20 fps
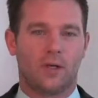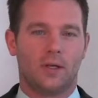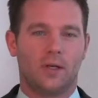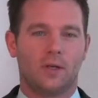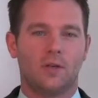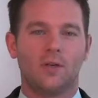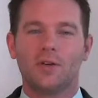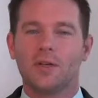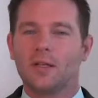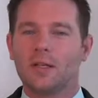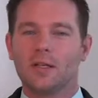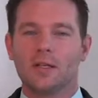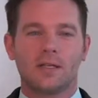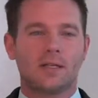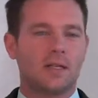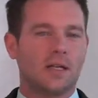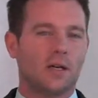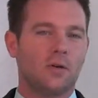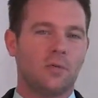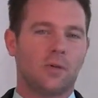You don't need to
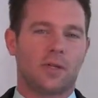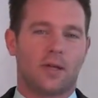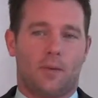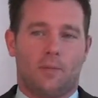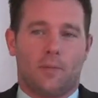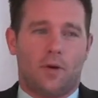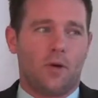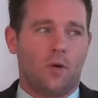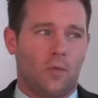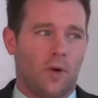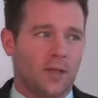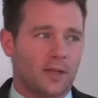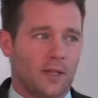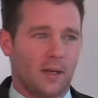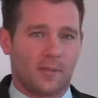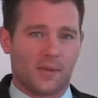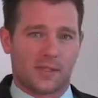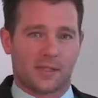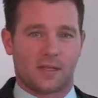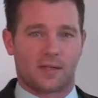deal with them. We don't want them
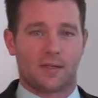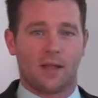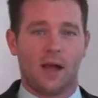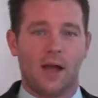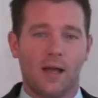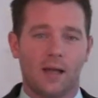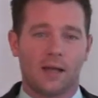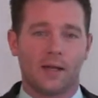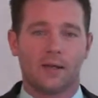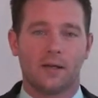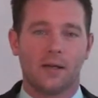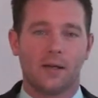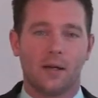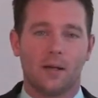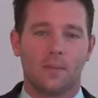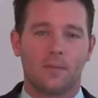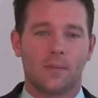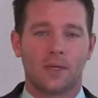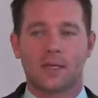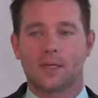as a client
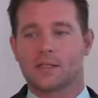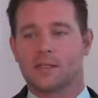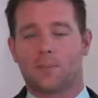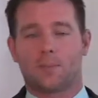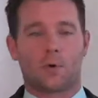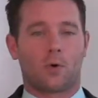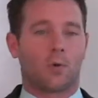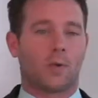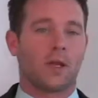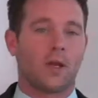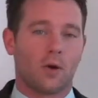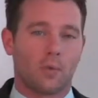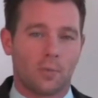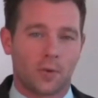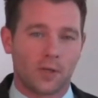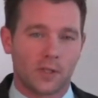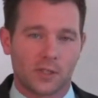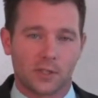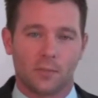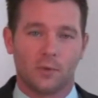because the Pareto
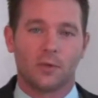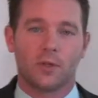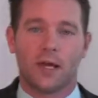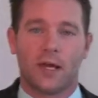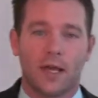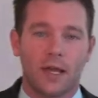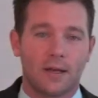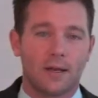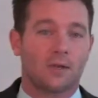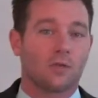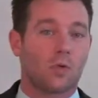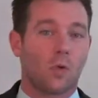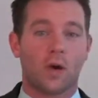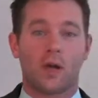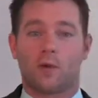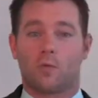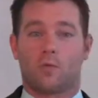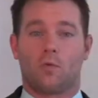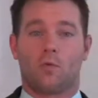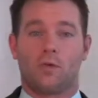principle, the 80-20
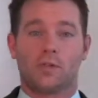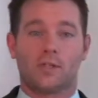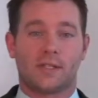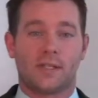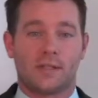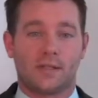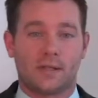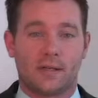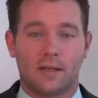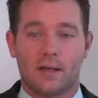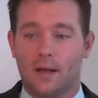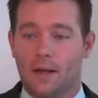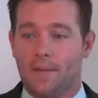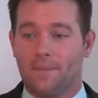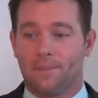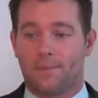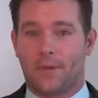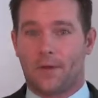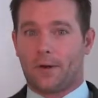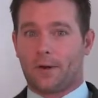rule, says that
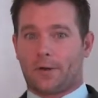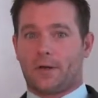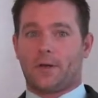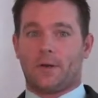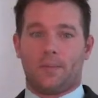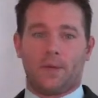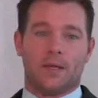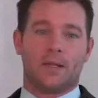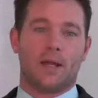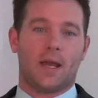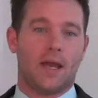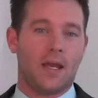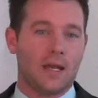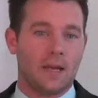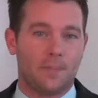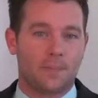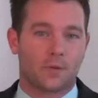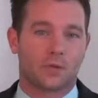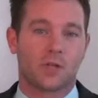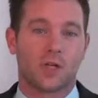they're going to be the
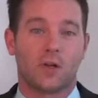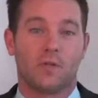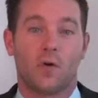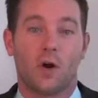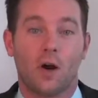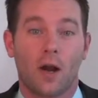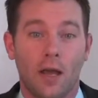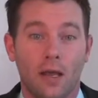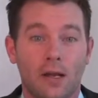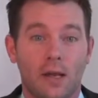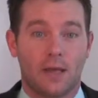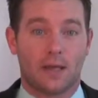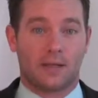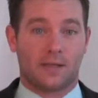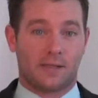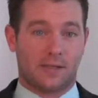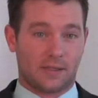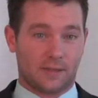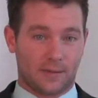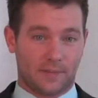80% of our
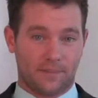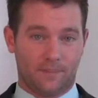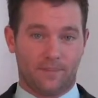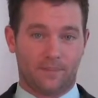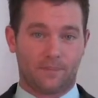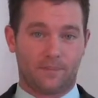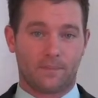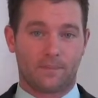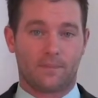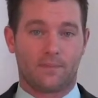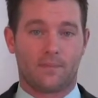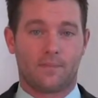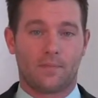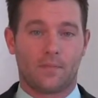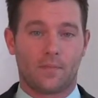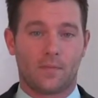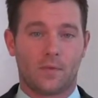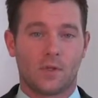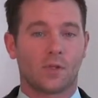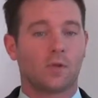headaches.
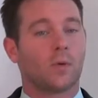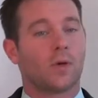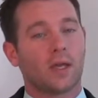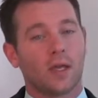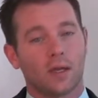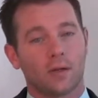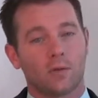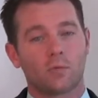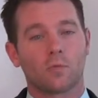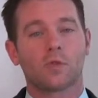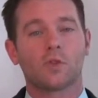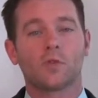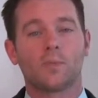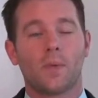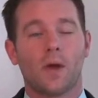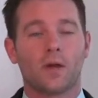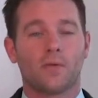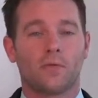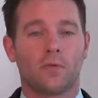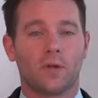So again,
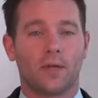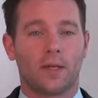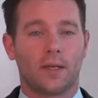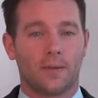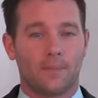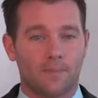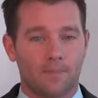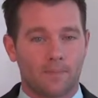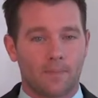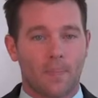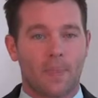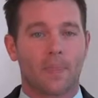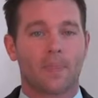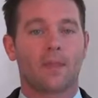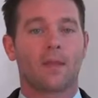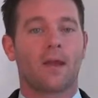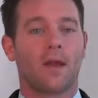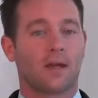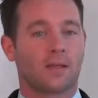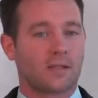respectfully
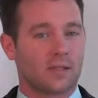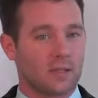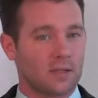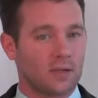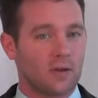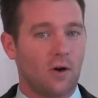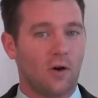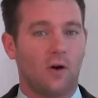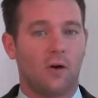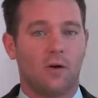exit the call.